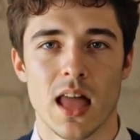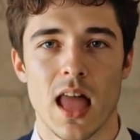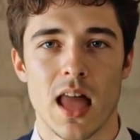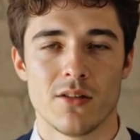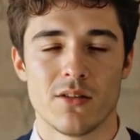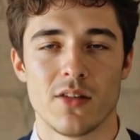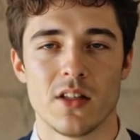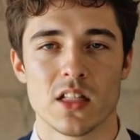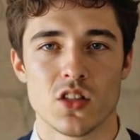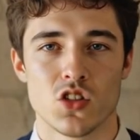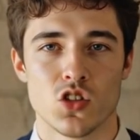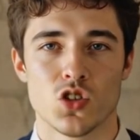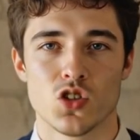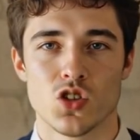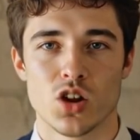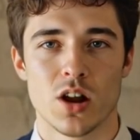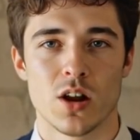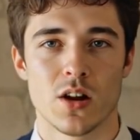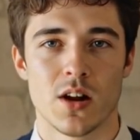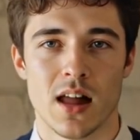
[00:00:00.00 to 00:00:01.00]
If this
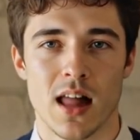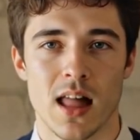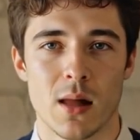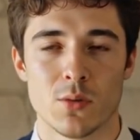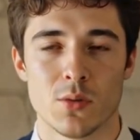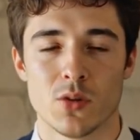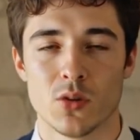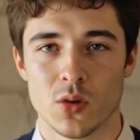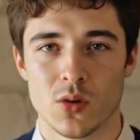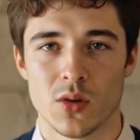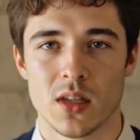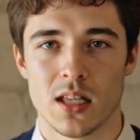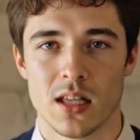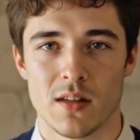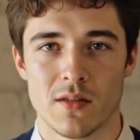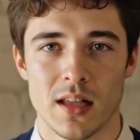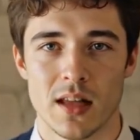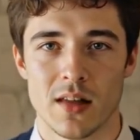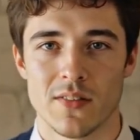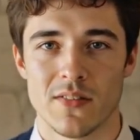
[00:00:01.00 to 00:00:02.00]
tutorial helped you,
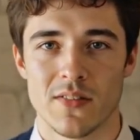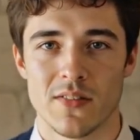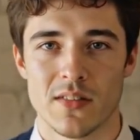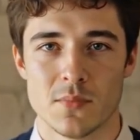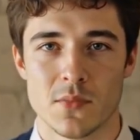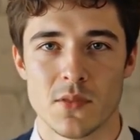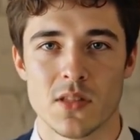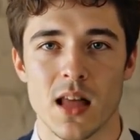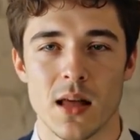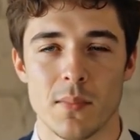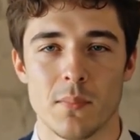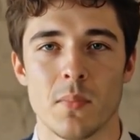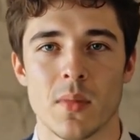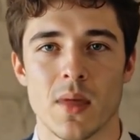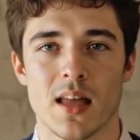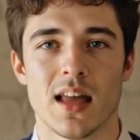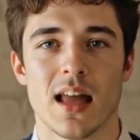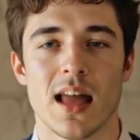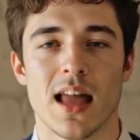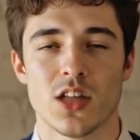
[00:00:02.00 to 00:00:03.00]
give it a thumbs up
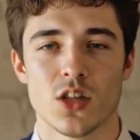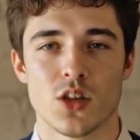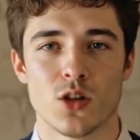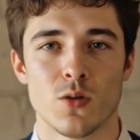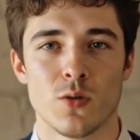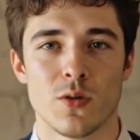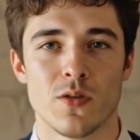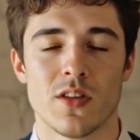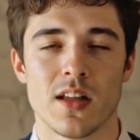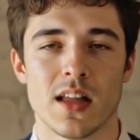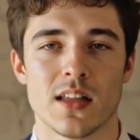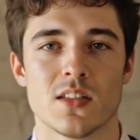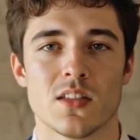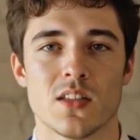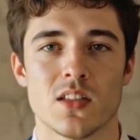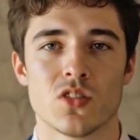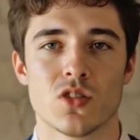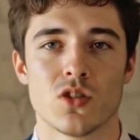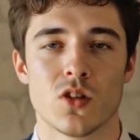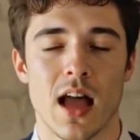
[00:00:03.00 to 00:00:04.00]
and don't forget to
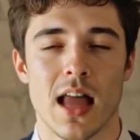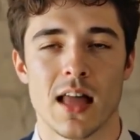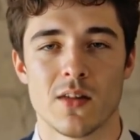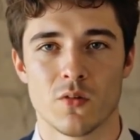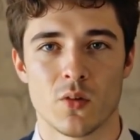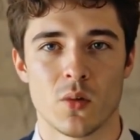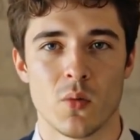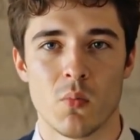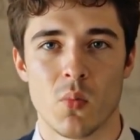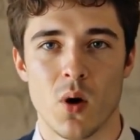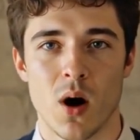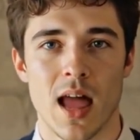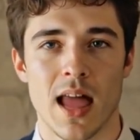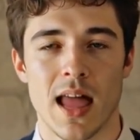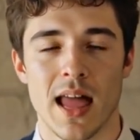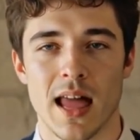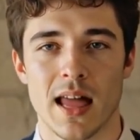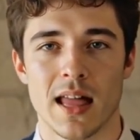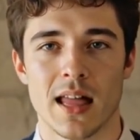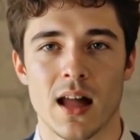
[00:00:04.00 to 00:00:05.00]
subscribe for more
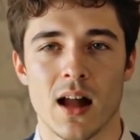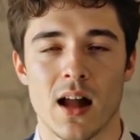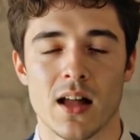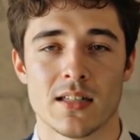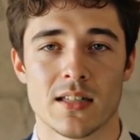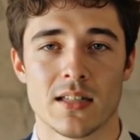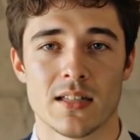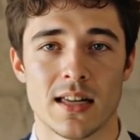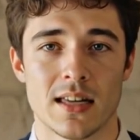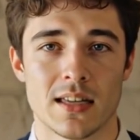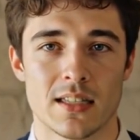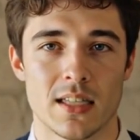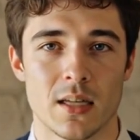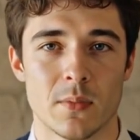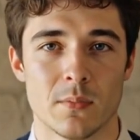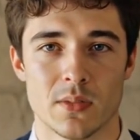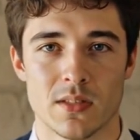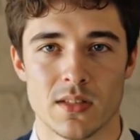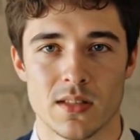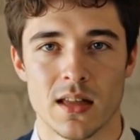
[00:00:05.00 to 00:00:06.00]
AI content
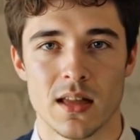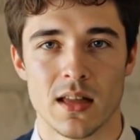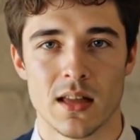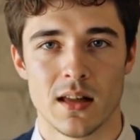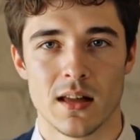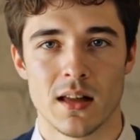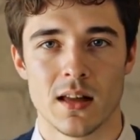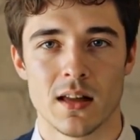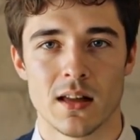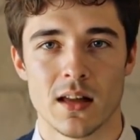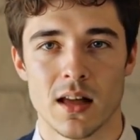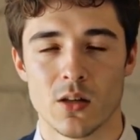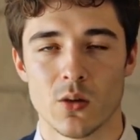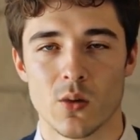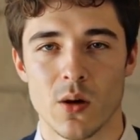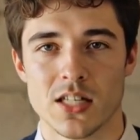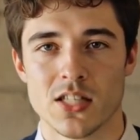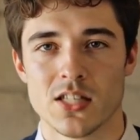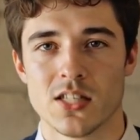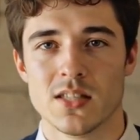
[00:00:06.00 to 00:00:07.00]
tips. Got
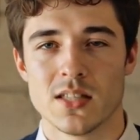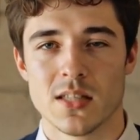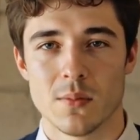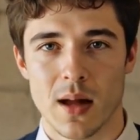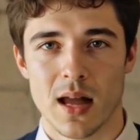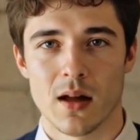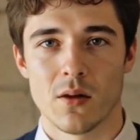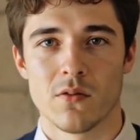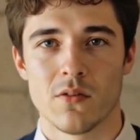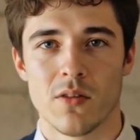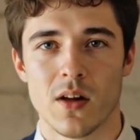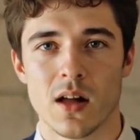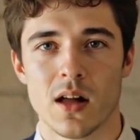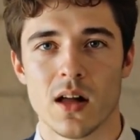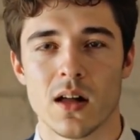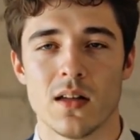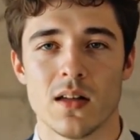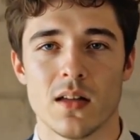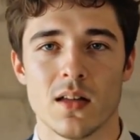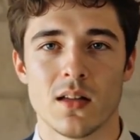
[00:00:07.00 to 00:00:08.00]
questions about Humva?
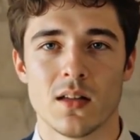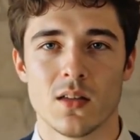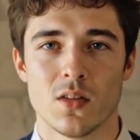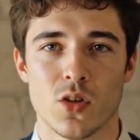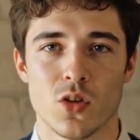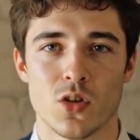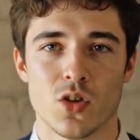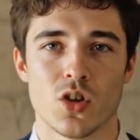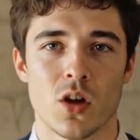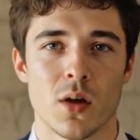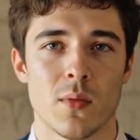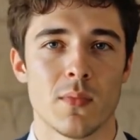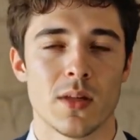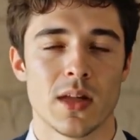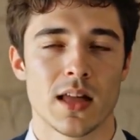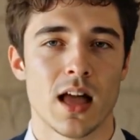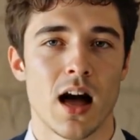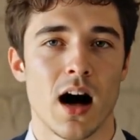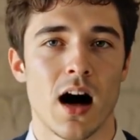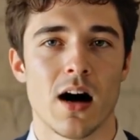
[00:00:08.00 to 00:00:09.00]
Drop them
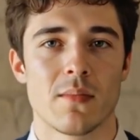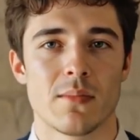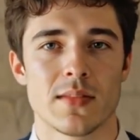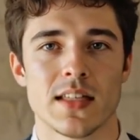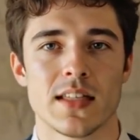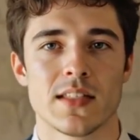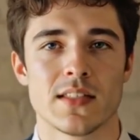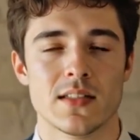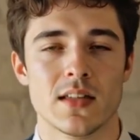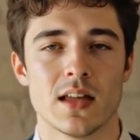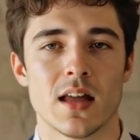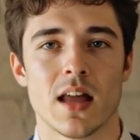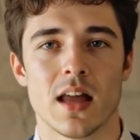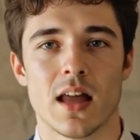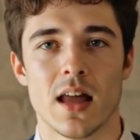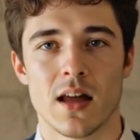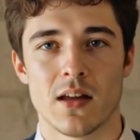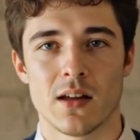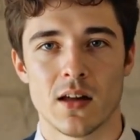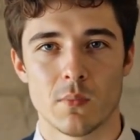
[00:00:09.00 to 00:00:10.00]
in the comments
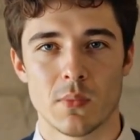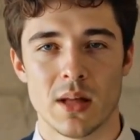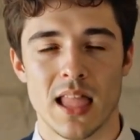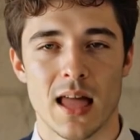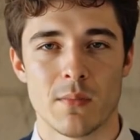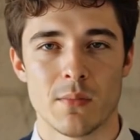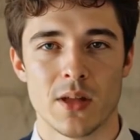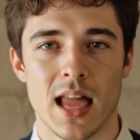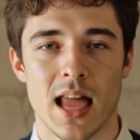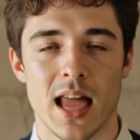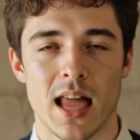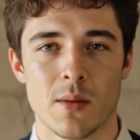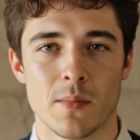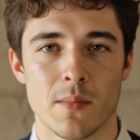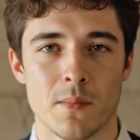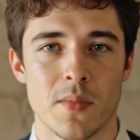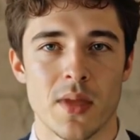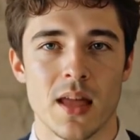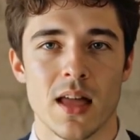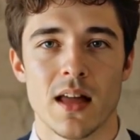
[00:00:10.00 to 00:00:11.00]
and I'll be happy to
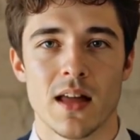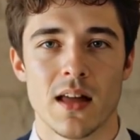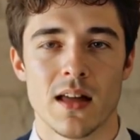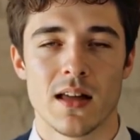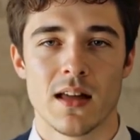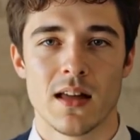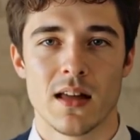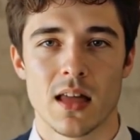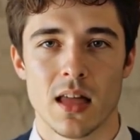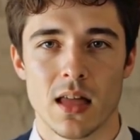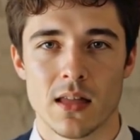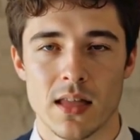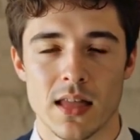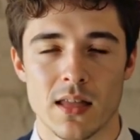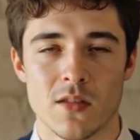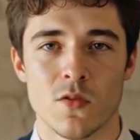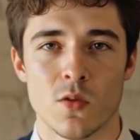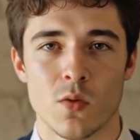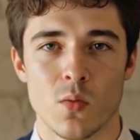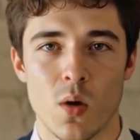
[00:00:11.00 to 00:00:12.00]
help.
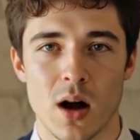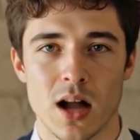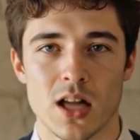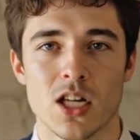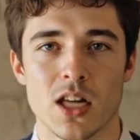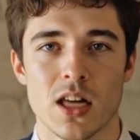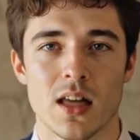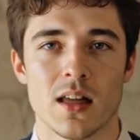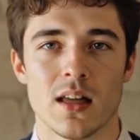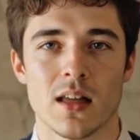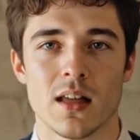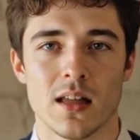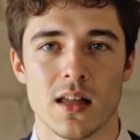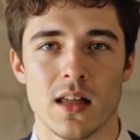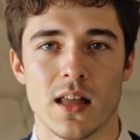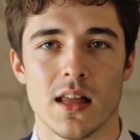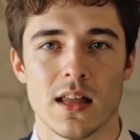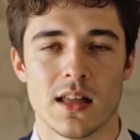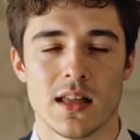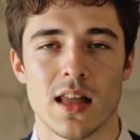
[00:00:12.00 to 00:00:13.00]
Thanks for watching
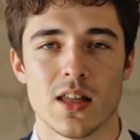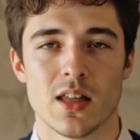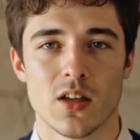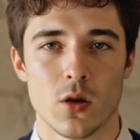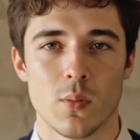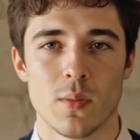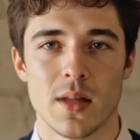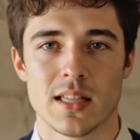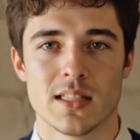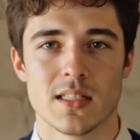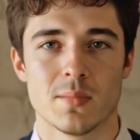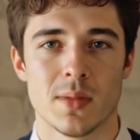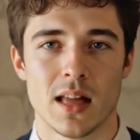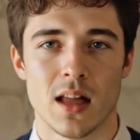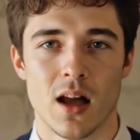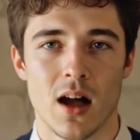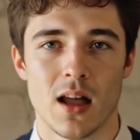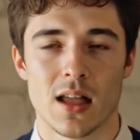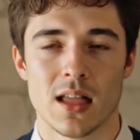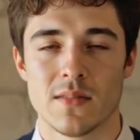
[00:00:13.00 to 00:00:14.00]
and go make
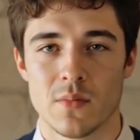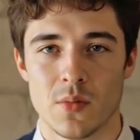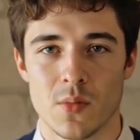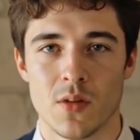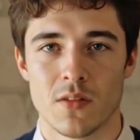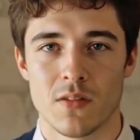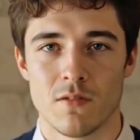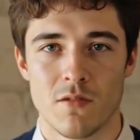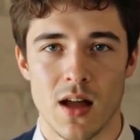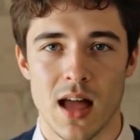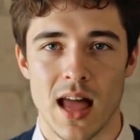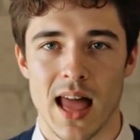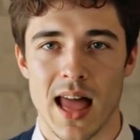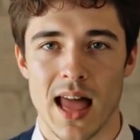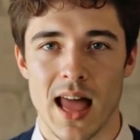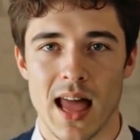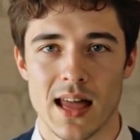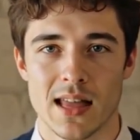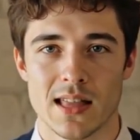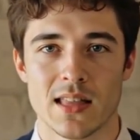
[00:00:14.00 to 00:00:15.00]
something awesome with Humva
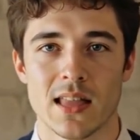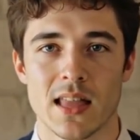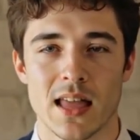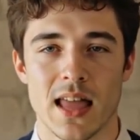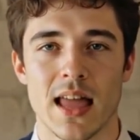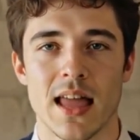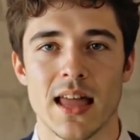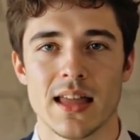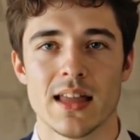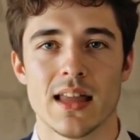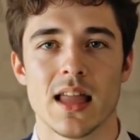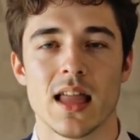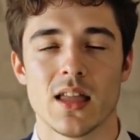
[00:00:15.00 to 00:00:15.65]
AI today.